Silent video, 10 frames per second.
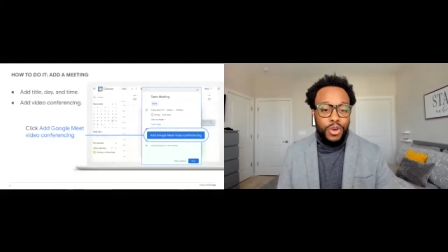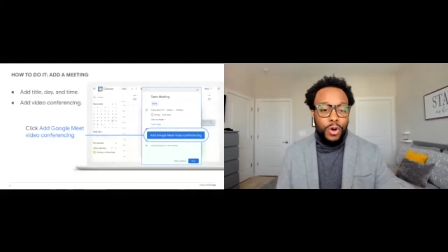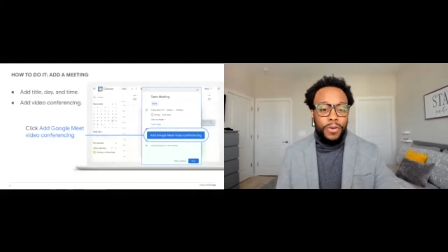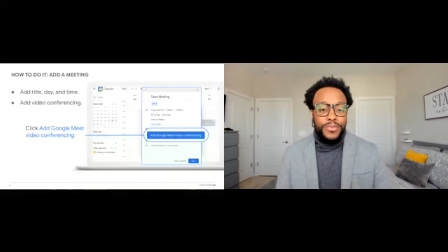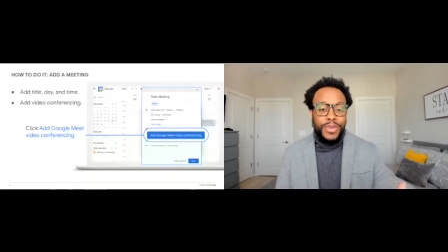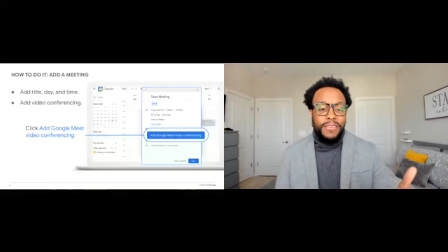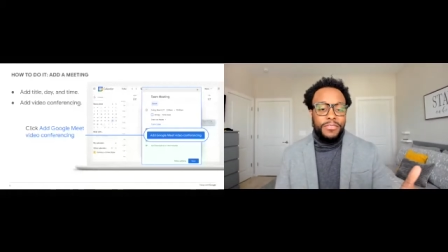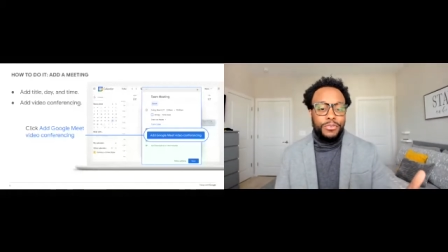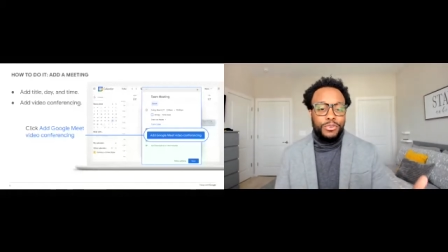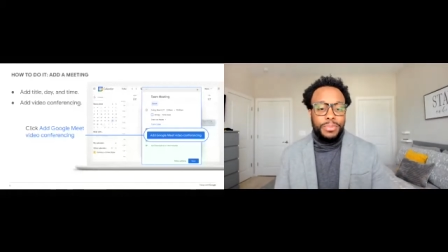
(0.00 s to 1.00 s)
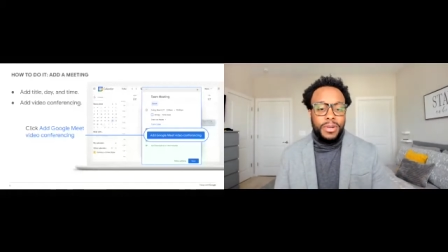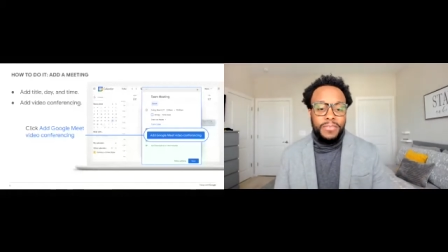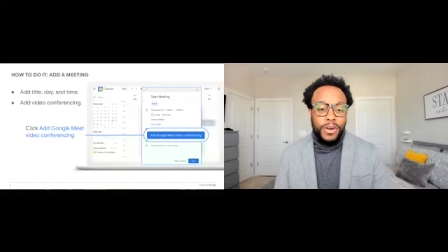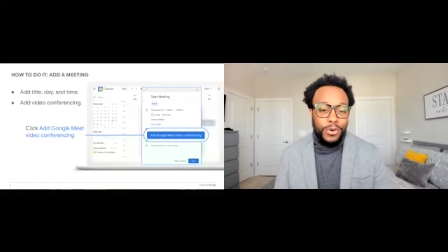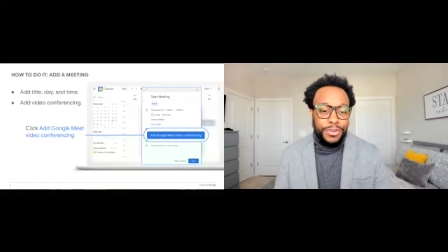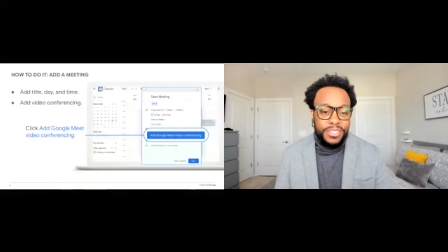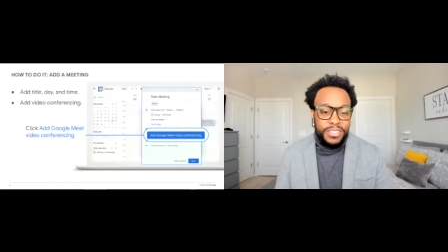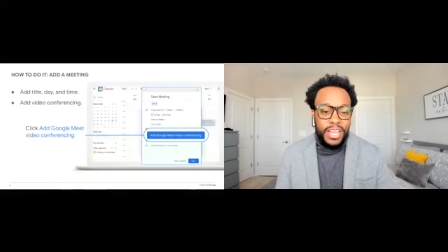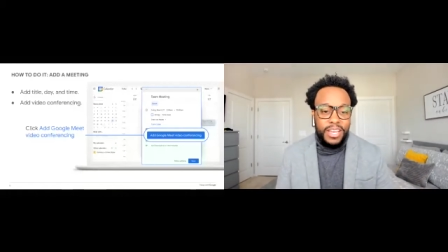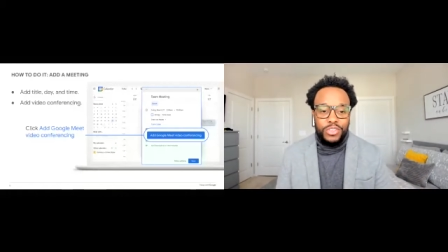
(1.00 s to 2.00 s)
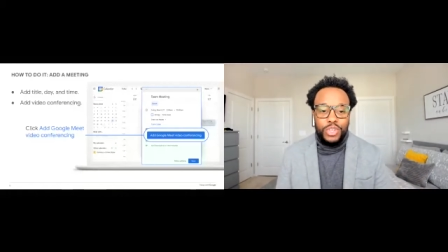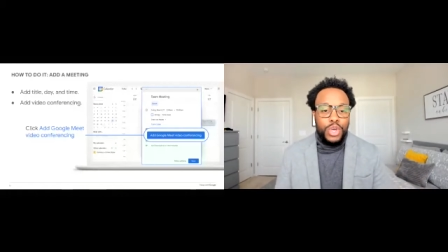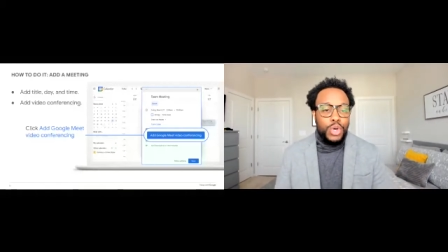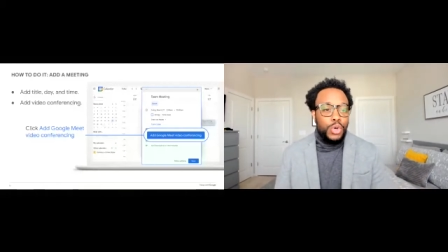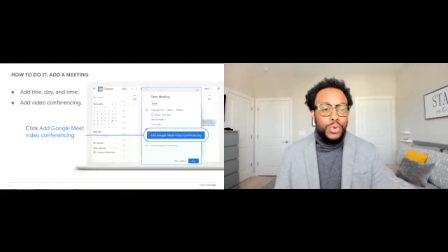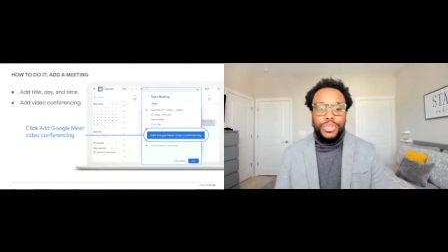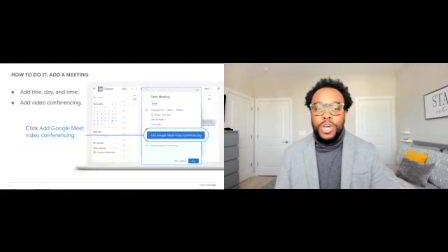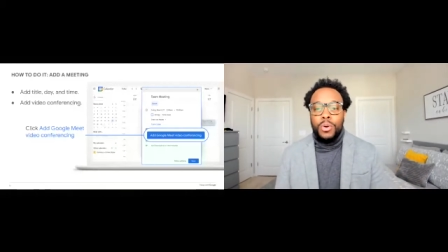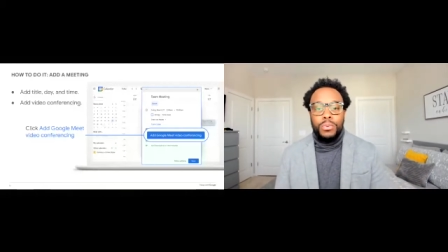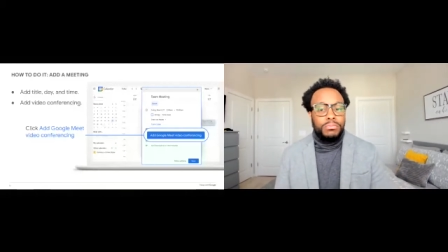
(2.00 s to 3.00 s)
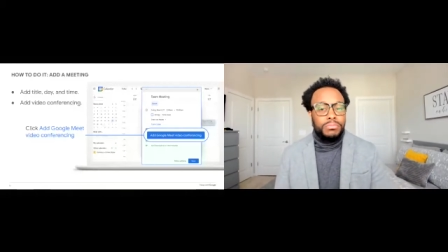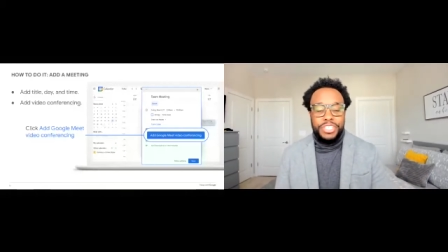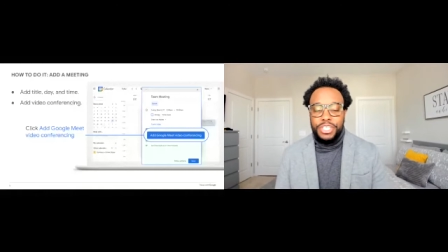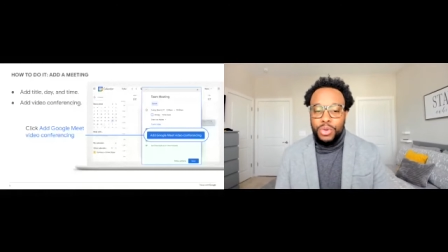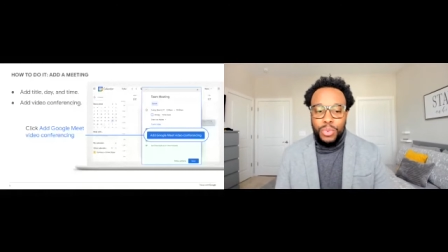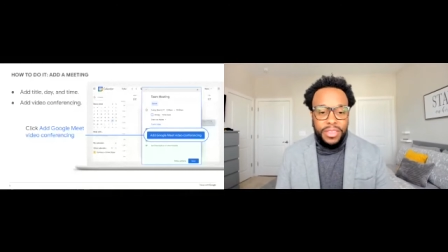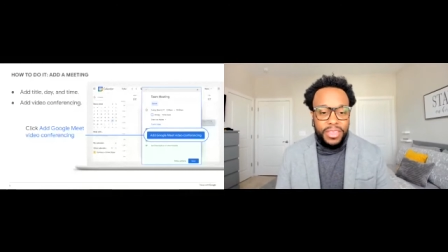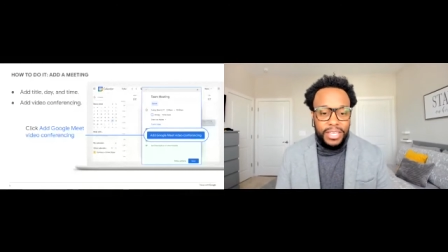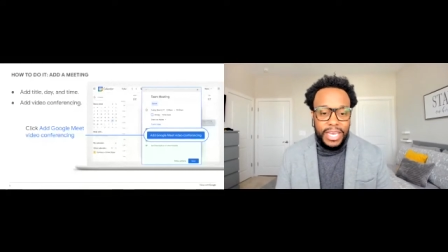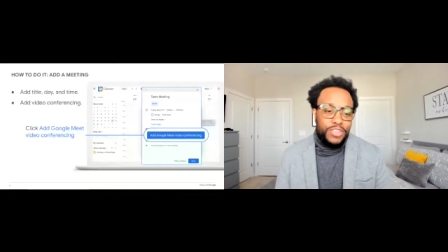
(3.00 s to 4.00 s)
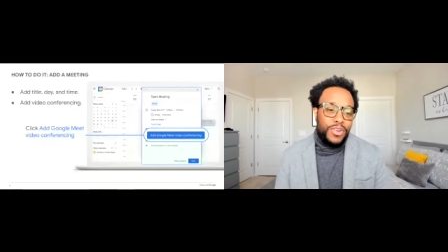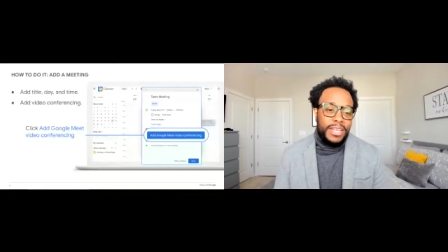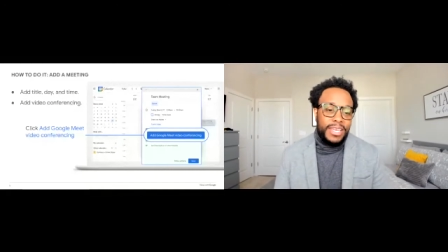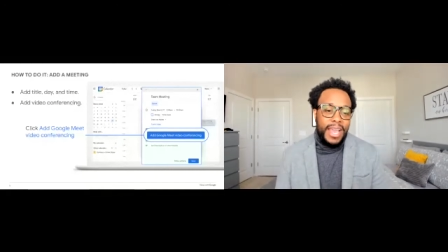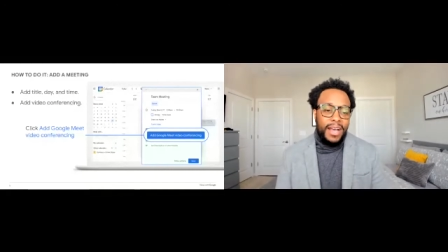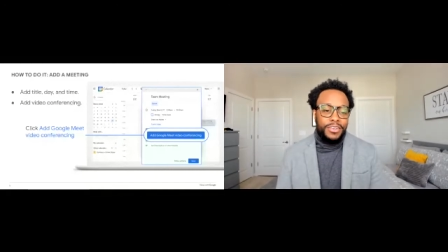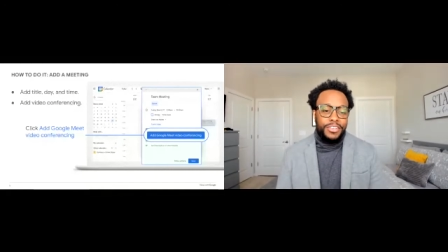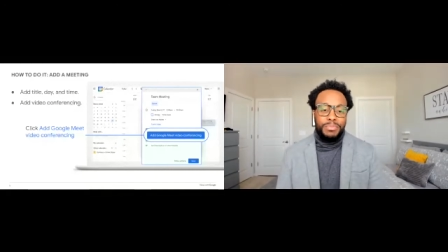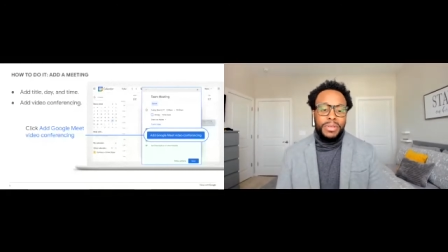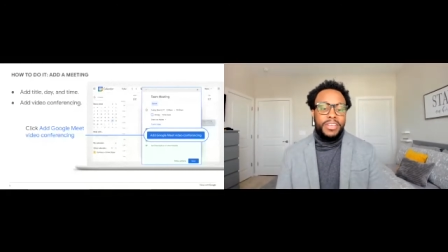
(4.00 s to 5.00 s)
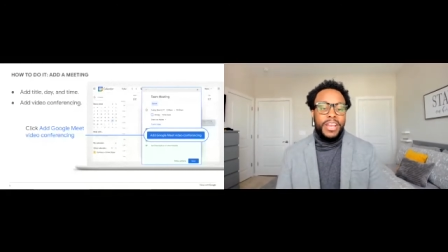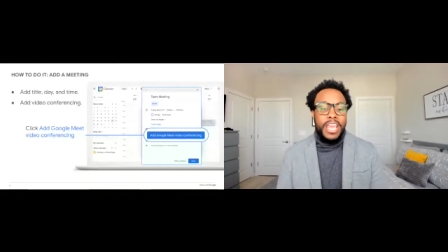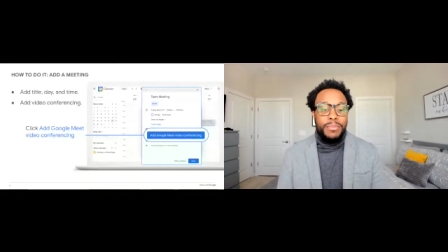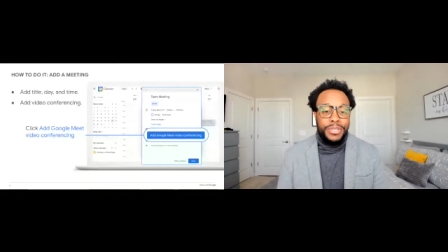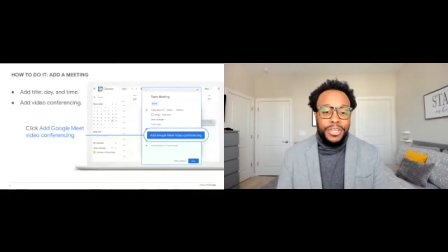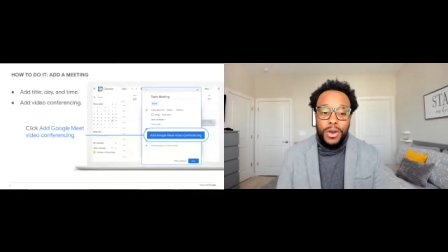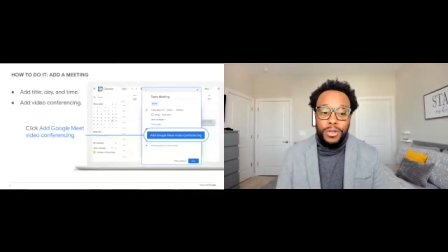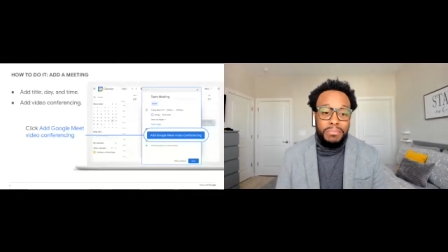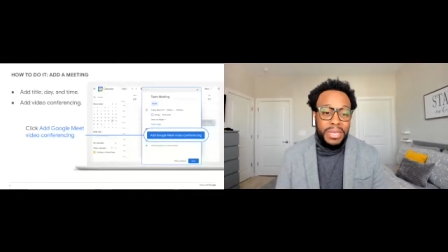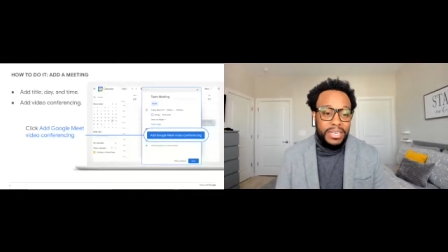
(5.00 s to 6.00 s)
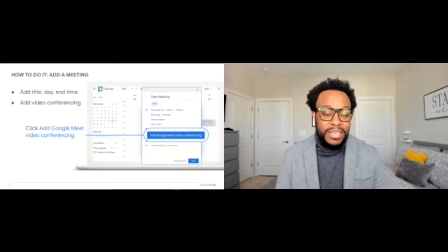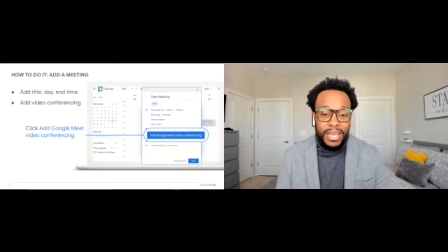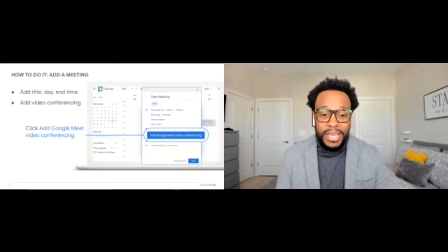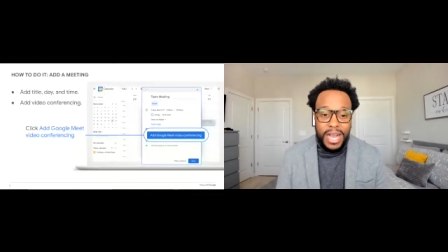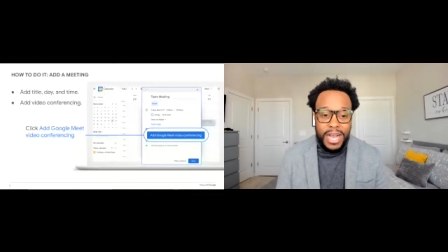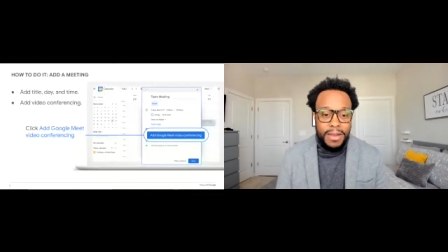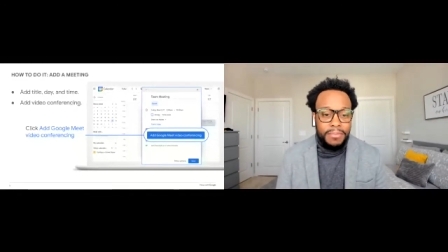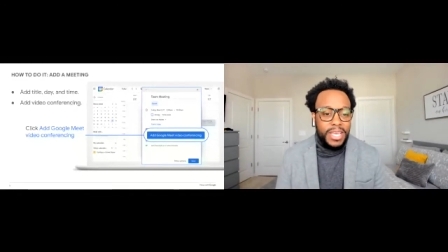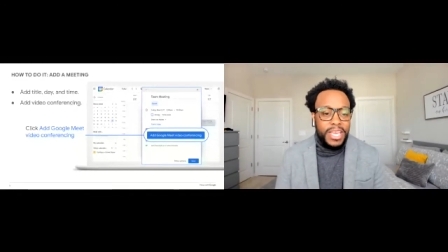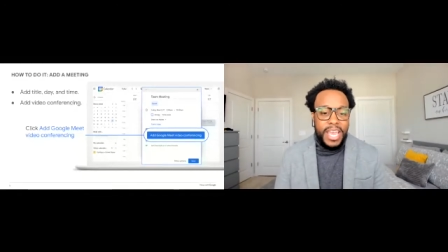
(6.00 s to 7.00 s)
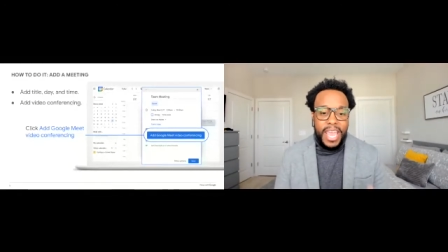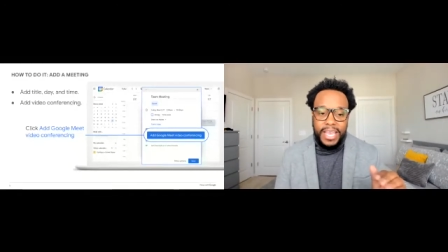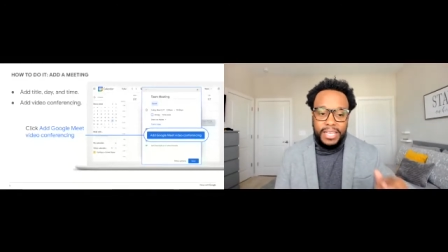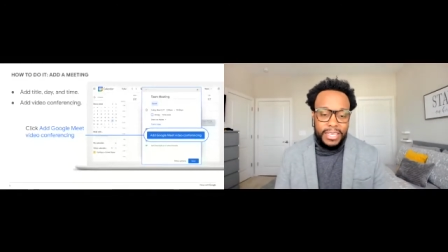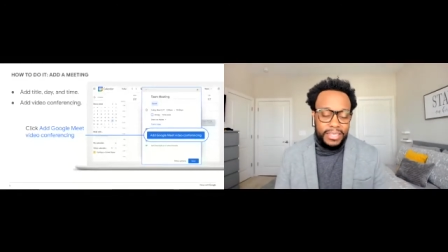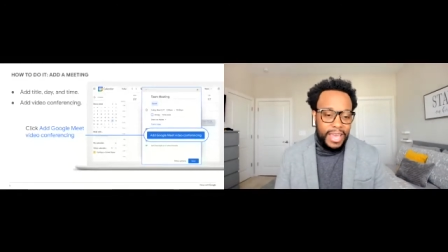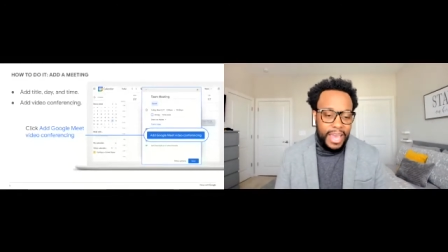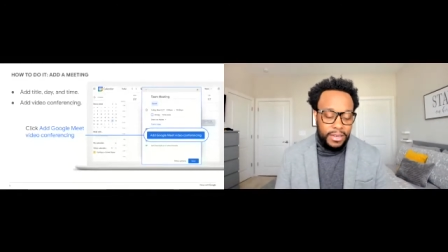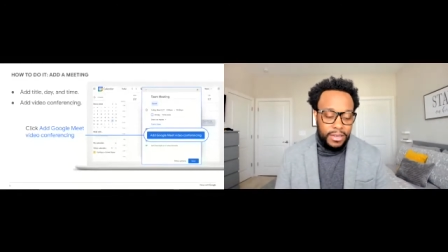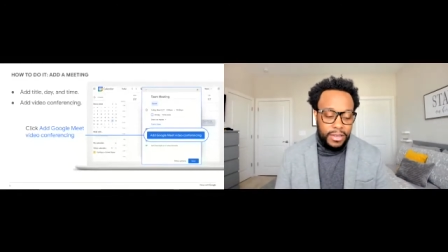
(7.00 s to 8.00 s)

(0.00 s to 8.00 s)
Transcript: or if you have a group of older saints who don't deal with electronic calendars, but they're able to go to meet.com and click that